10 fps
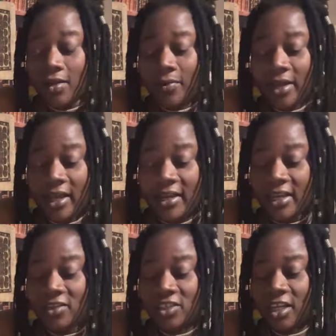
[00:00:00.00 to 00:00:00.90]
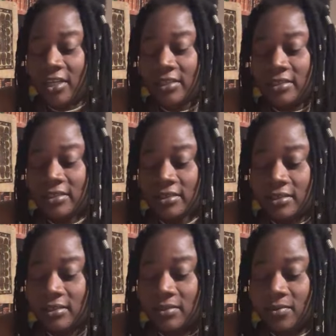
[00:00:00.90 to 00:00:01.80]
With the addiction.
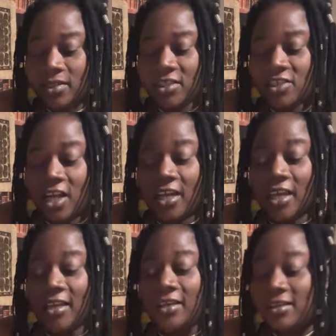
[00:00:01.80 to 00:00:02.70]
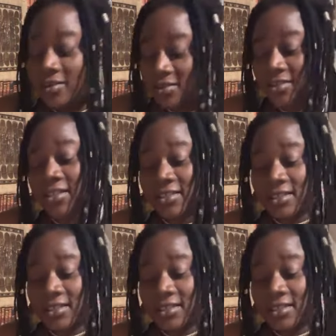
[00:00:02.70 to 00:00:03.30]
It is shocking. This